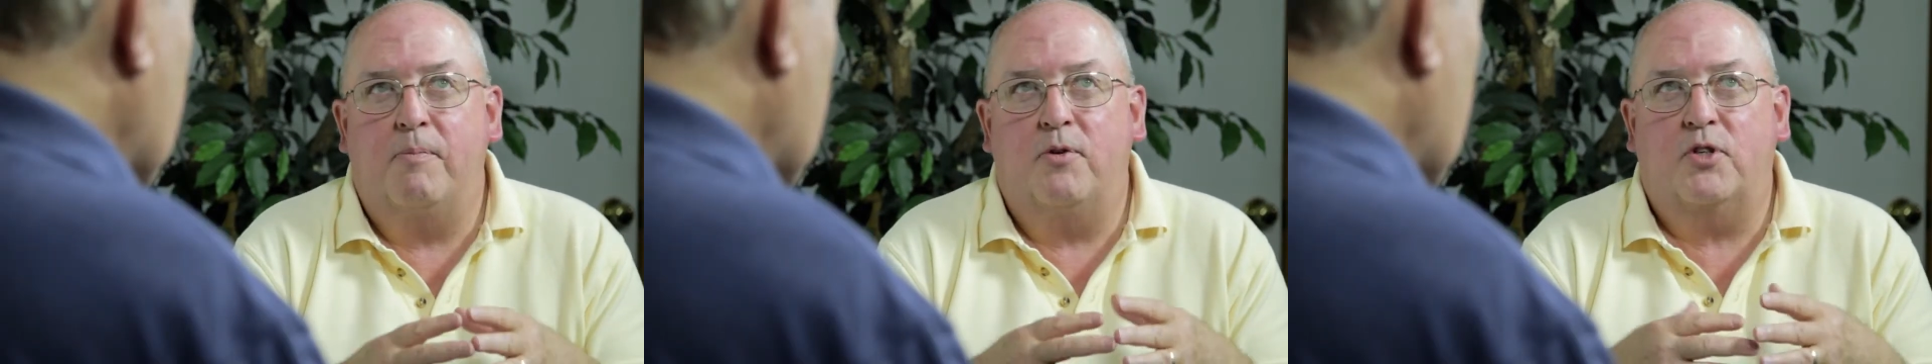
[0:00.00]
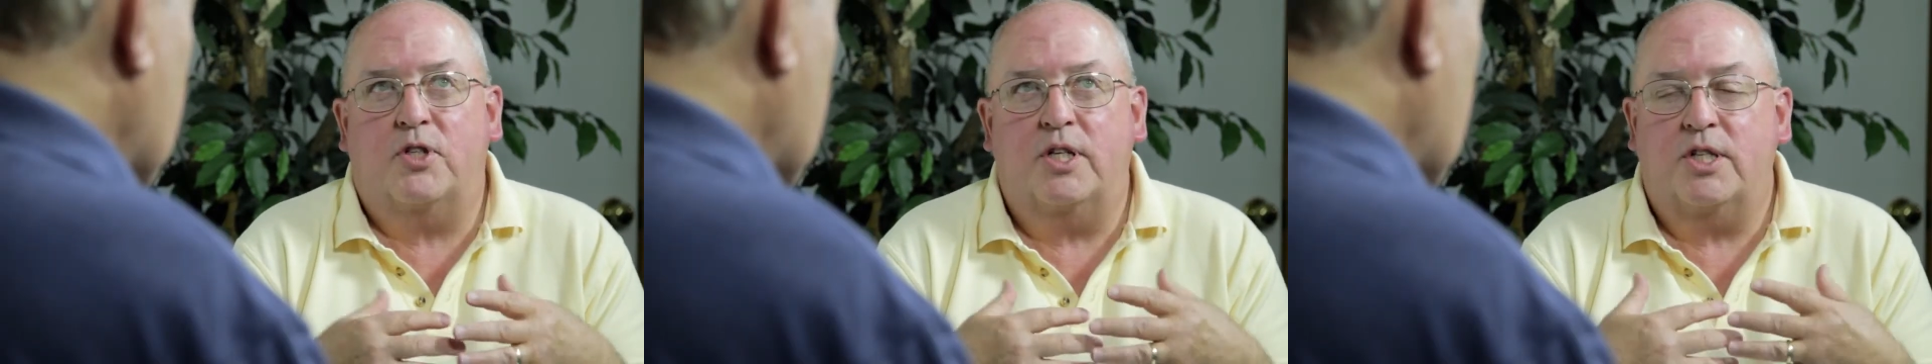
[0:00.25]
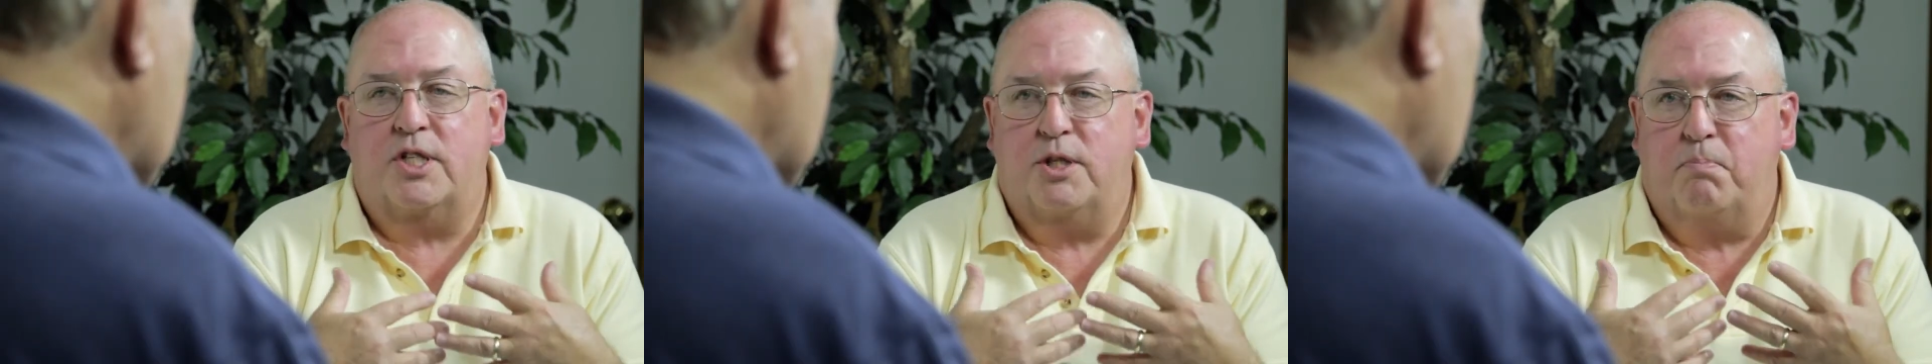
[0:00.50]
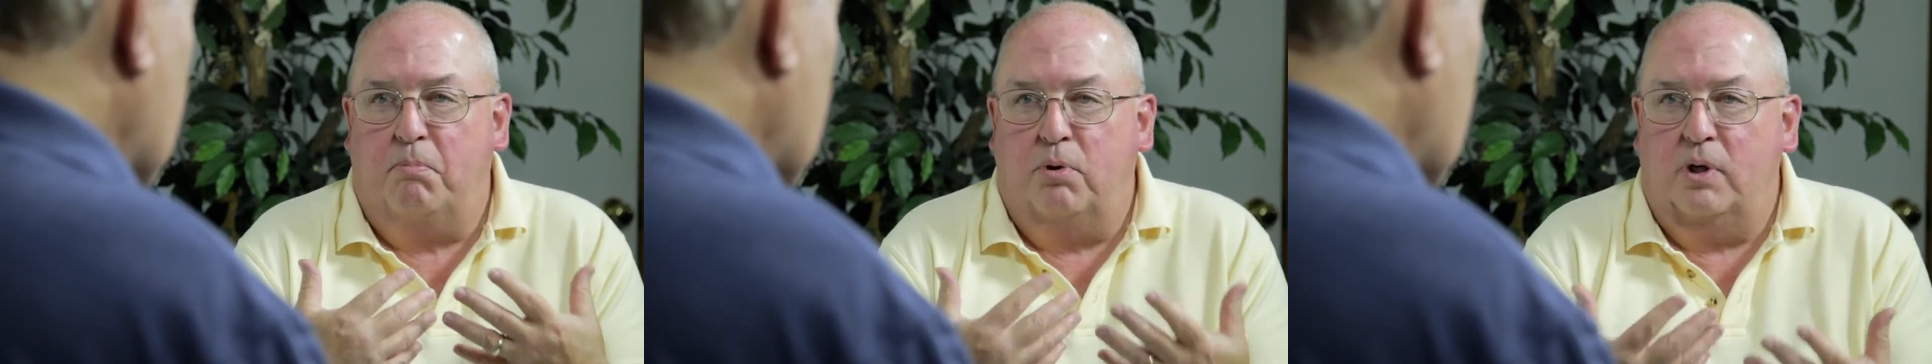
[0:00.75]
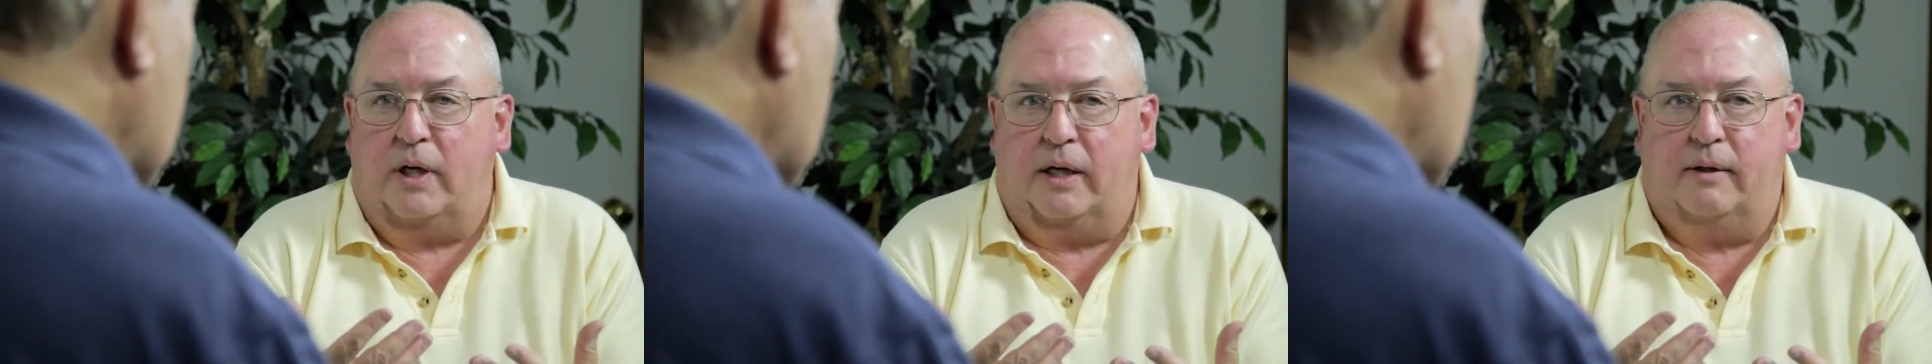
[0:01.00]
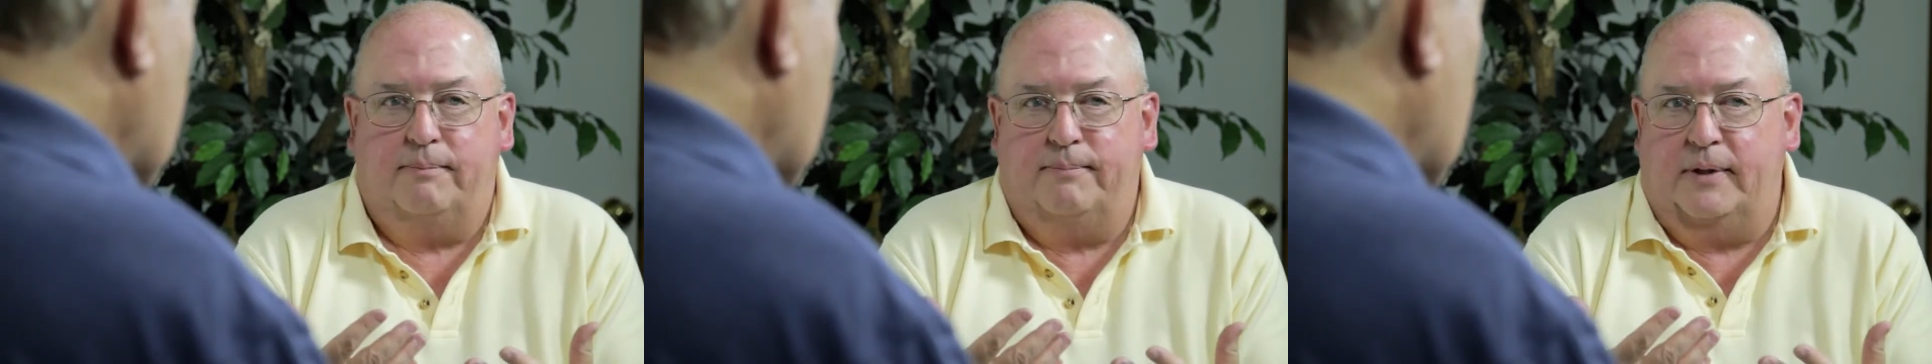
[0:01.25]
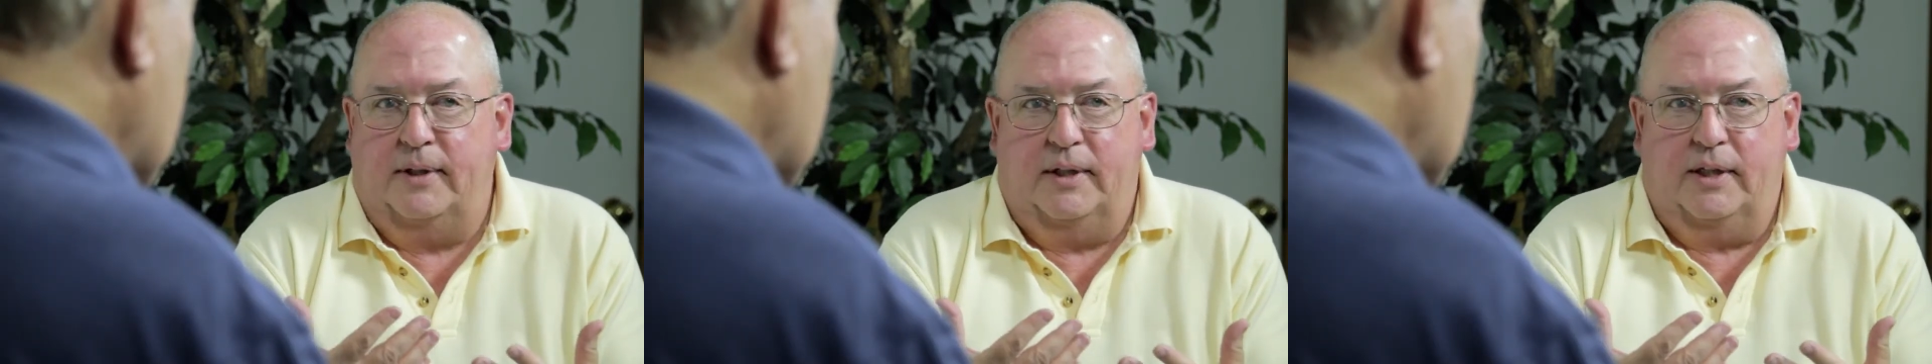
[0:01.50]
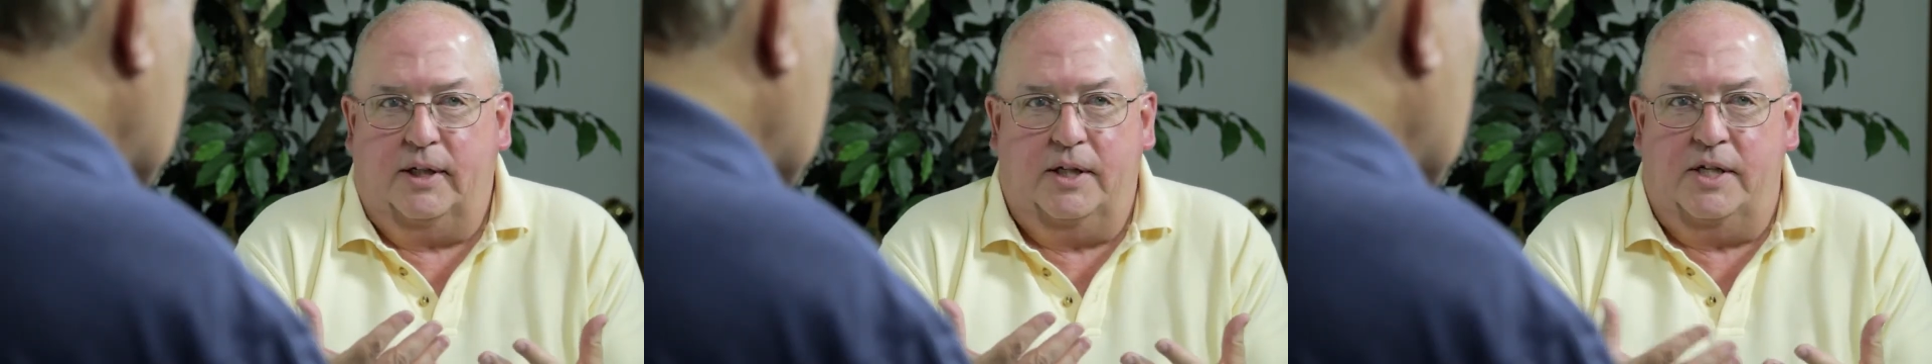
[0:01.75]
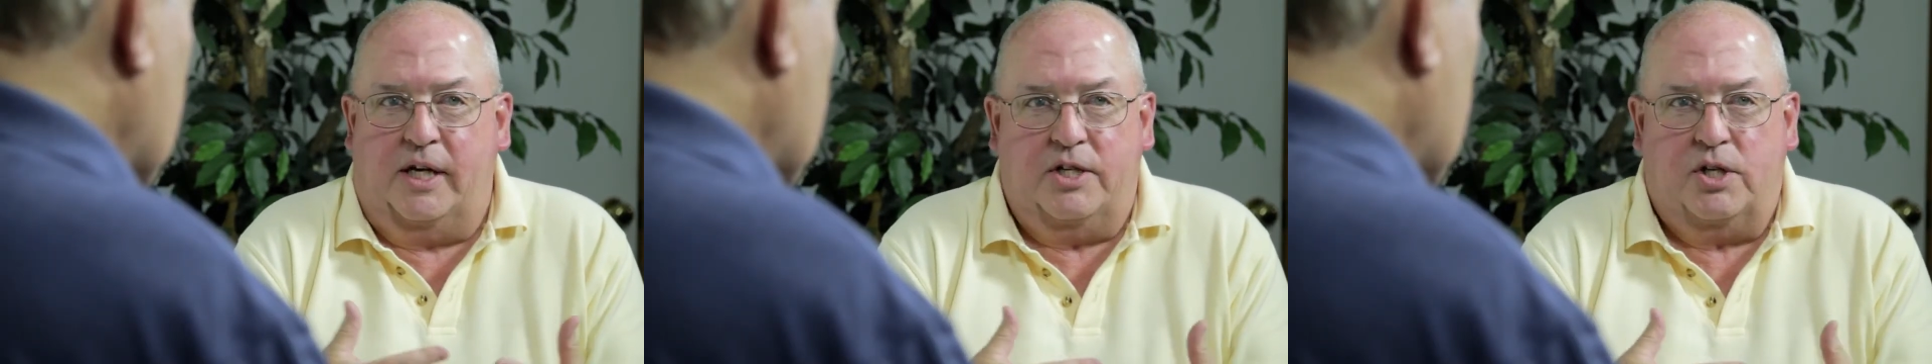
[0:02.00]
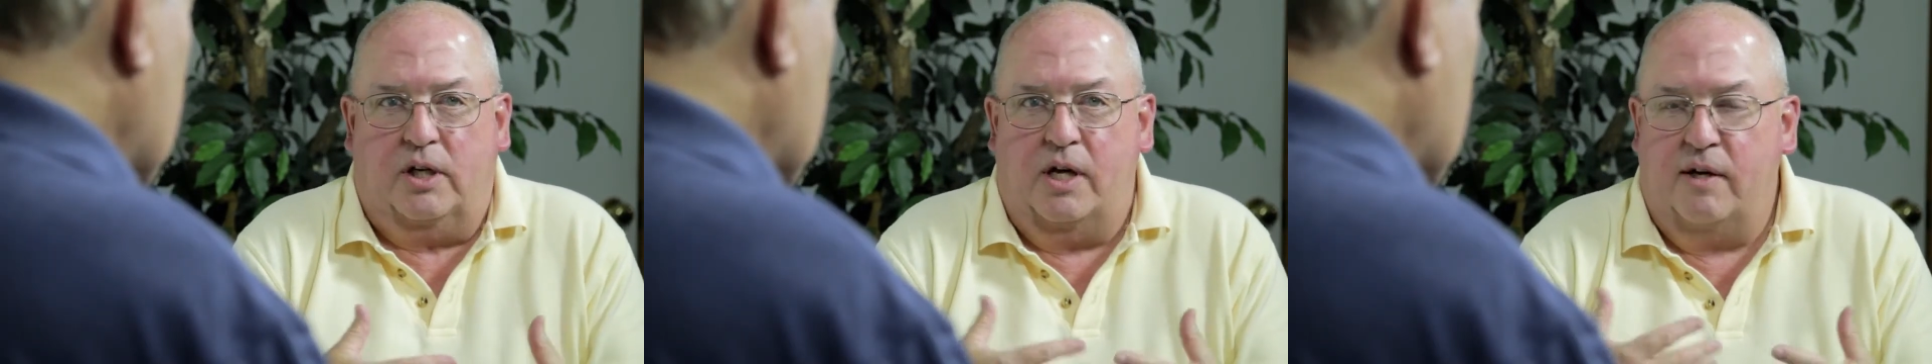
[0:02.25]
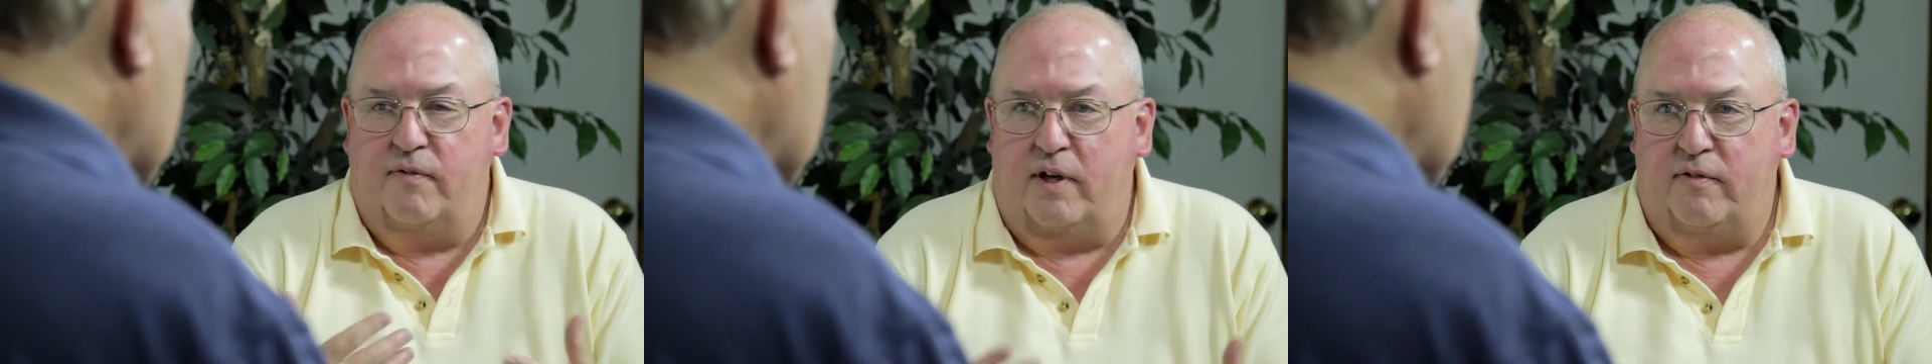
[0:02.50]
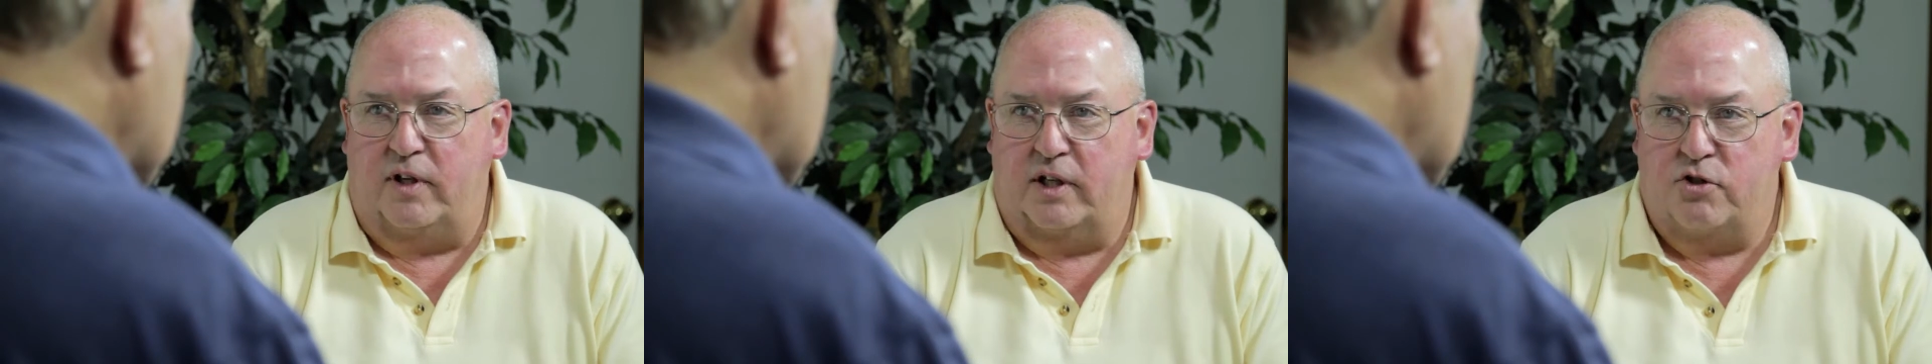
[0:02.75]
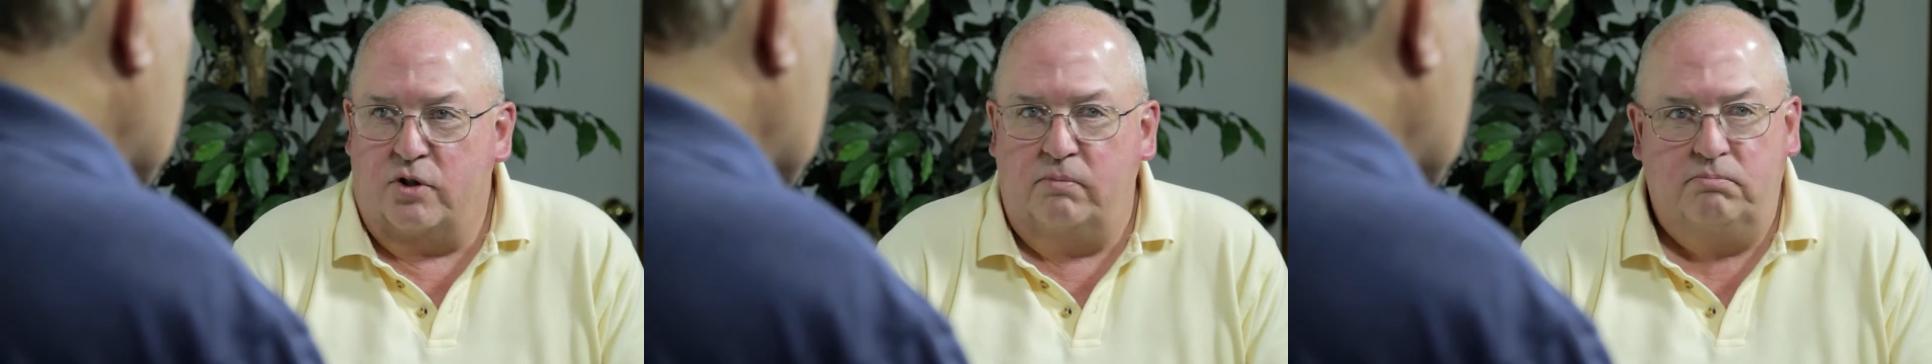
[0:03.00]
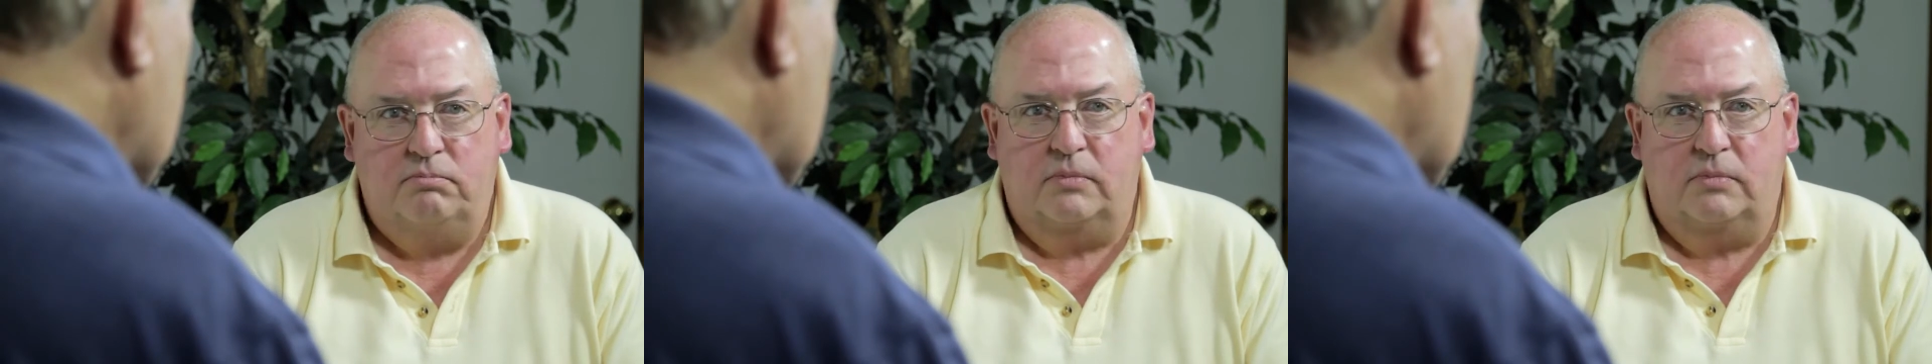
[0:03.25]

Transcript: since this book contains a lot of aviation,